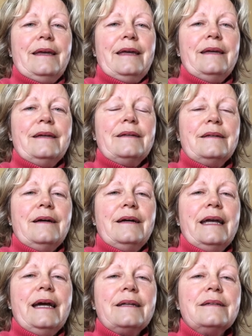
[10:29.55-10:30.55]
And I
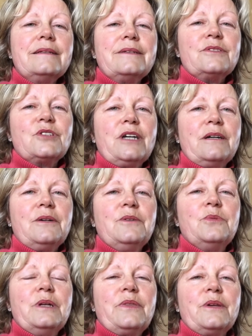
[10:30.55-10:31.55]
had a little chuckle
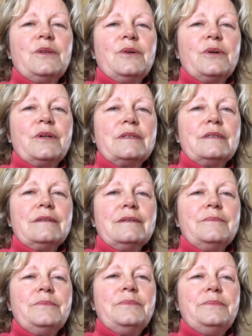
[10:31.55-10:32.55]
with the Lord,
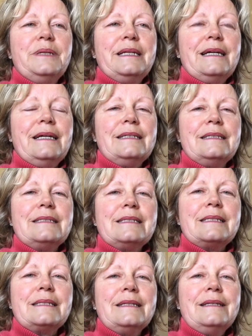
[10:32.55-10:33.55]

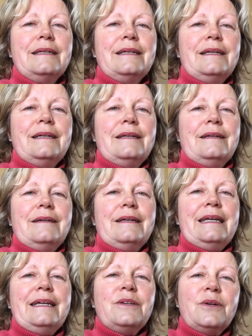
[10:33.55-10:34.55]
because
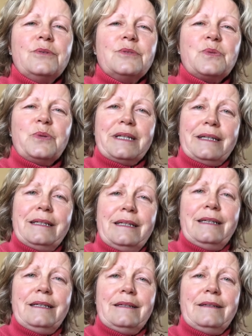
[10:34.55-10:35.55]
he knows what I
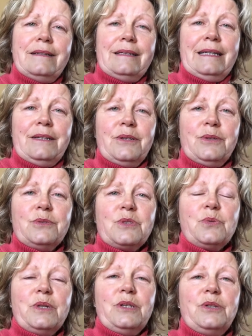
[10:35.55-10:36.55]
need, and he knows
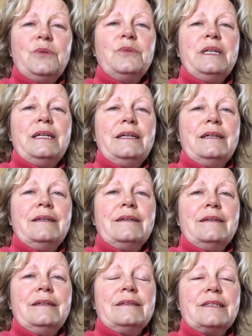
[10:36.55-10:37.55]
what you need
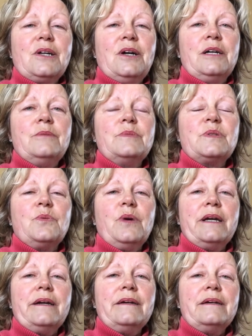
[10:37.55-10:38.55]
in times
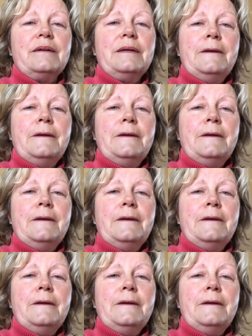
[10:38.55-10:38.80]
where